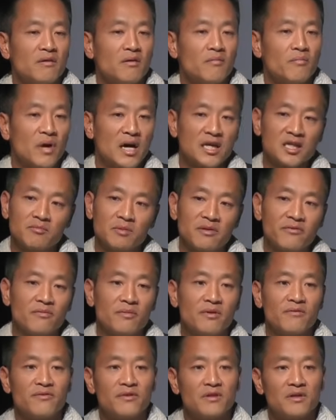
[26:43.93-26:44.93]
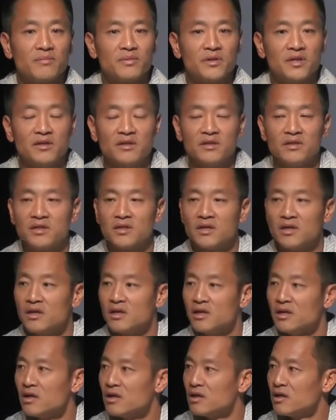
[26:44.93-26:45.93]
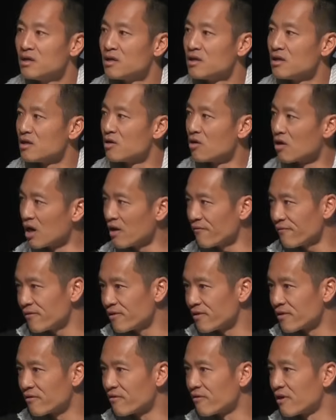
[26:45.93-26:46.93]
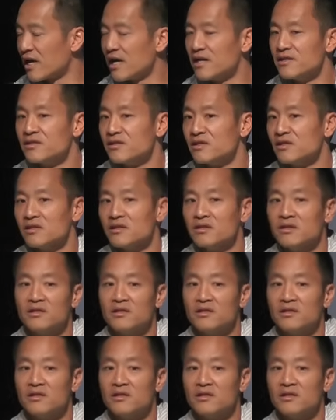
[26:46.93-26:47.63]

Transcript: possibly from the Philippines, off into the horizon